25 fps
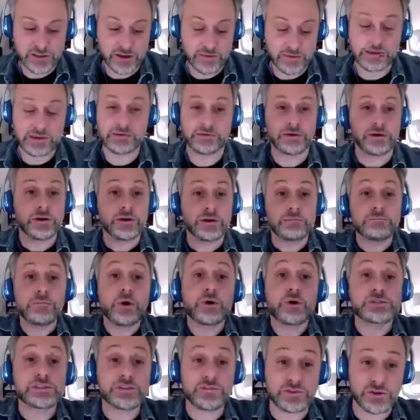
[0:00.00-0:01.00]
I mean,
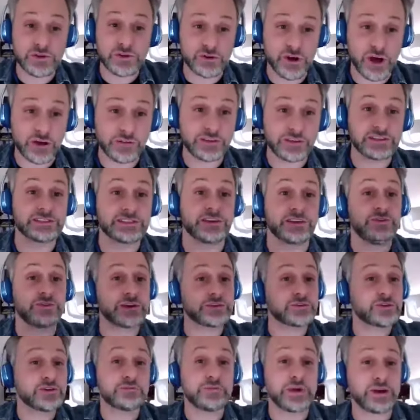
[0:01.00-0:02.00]
most of us are taught this. If we
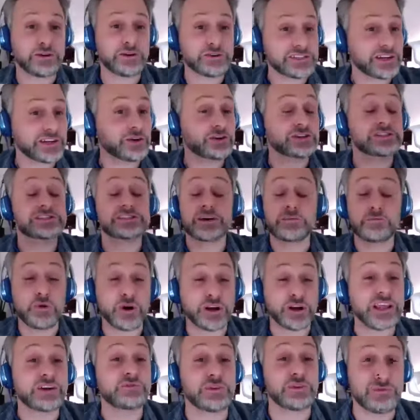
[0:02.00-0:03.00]
had good parenting, or at some point
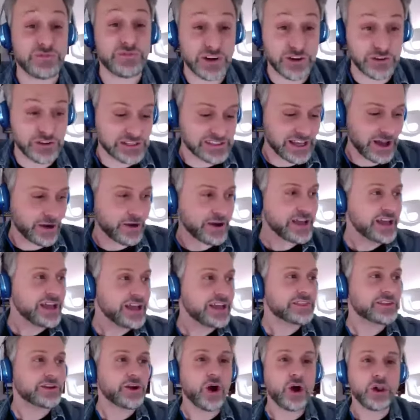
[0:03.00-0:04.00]
in life we figured this out,
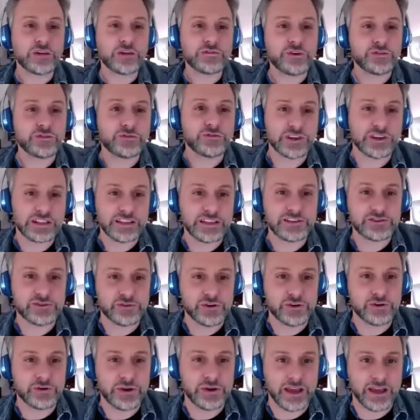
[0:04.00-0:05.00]
that all of our feelings are
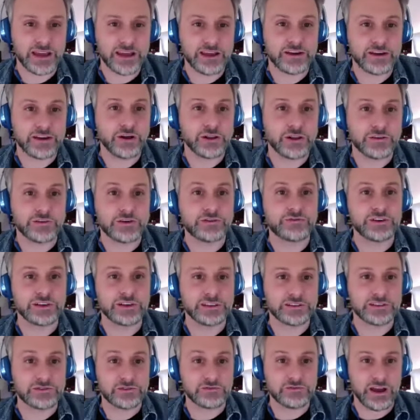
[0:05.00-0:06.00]
okay and all of our
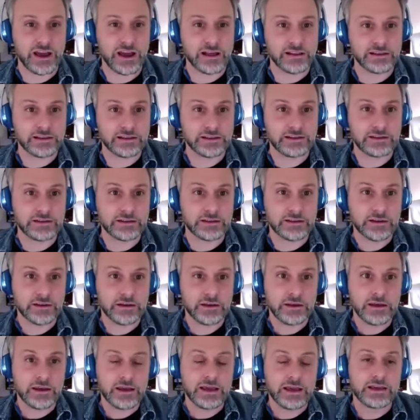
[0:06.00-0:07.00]
feelings are valid.
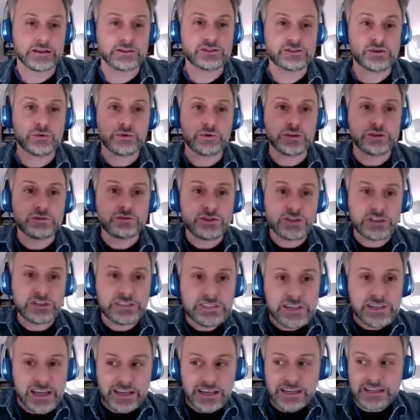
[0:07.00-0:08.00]
And so what you just
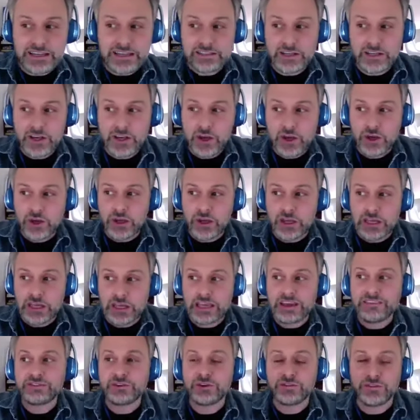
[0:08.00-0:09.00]
said is,
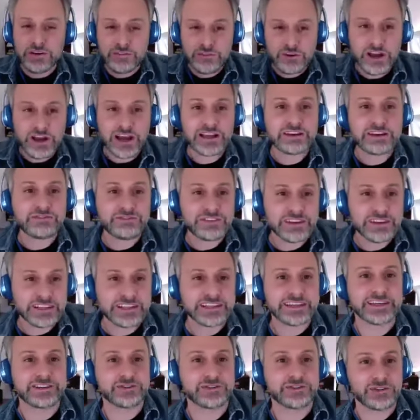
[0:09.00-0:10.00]
if you've ever had a
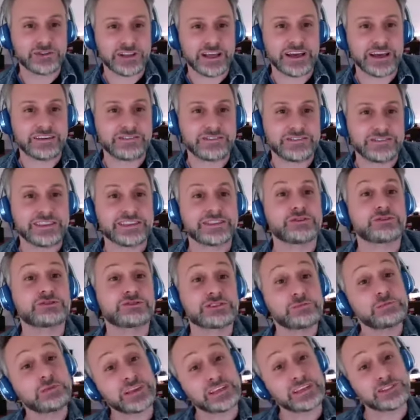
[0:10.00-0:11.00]
feeling in your life, there's a
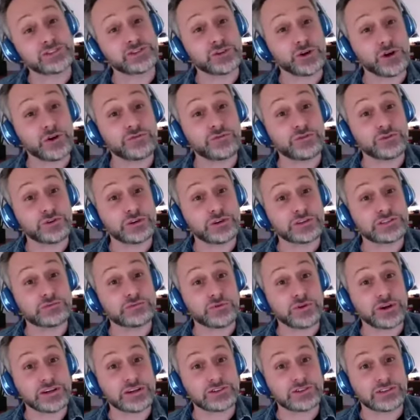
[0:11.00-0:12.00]
place to go for
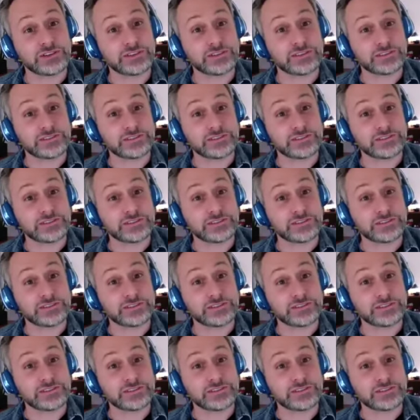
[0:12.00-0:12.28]
inspiration.